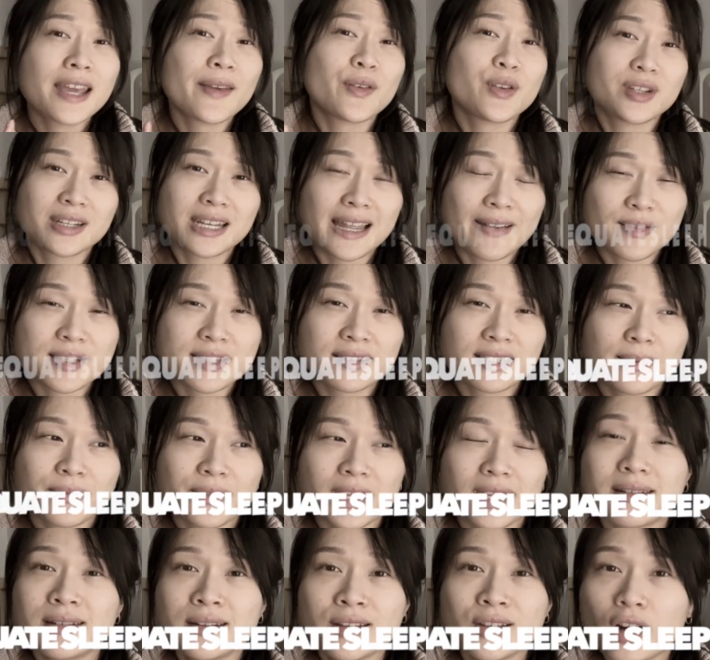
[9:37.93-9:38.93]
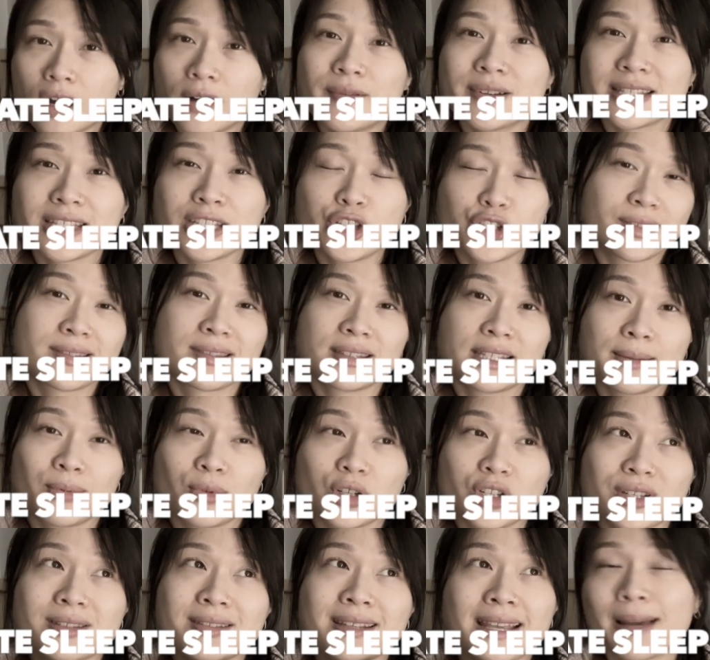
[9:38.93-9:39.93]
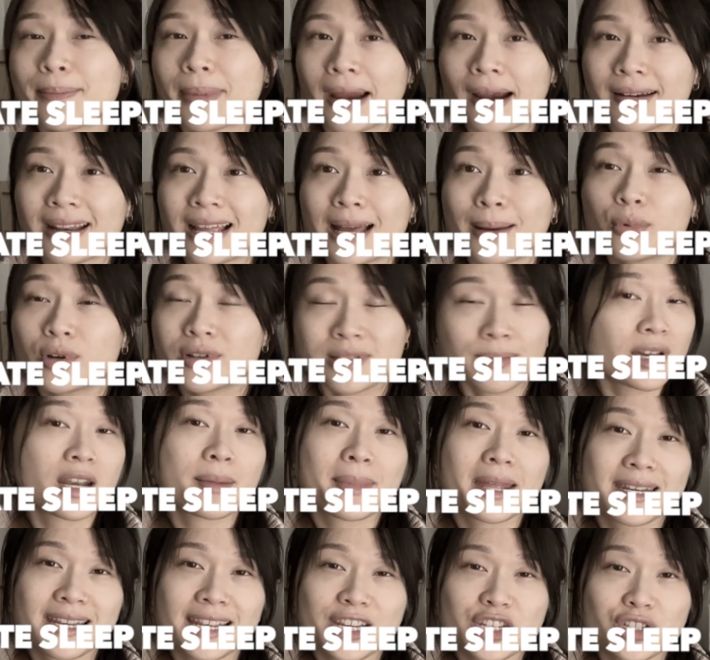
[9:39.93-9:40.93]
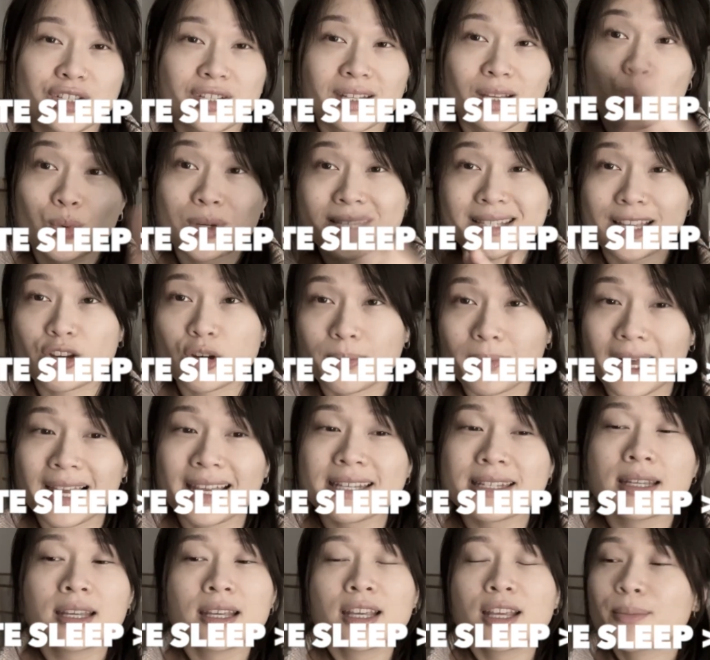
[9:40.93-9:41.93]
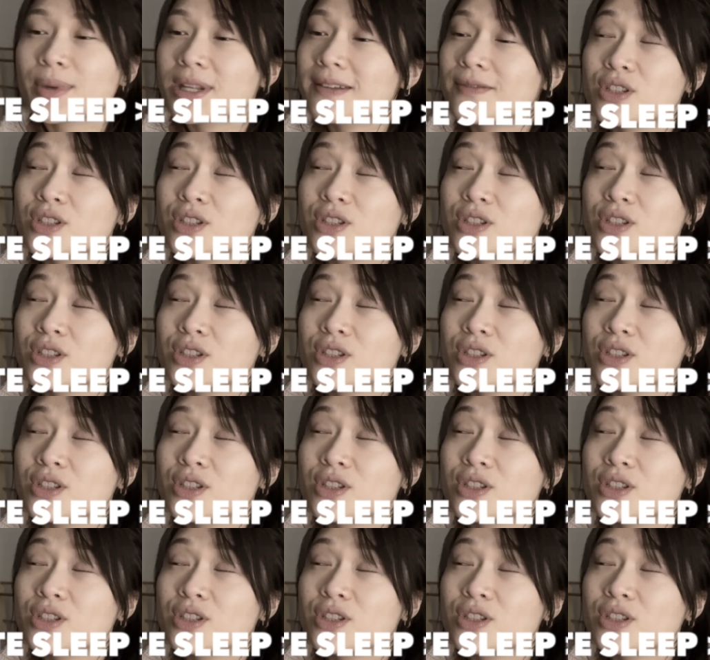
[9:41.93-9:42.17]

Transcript: if you didn't have enough sleep, then obviously you should sleep or just take a power nap or some kind of meditation to like reset your mind. But if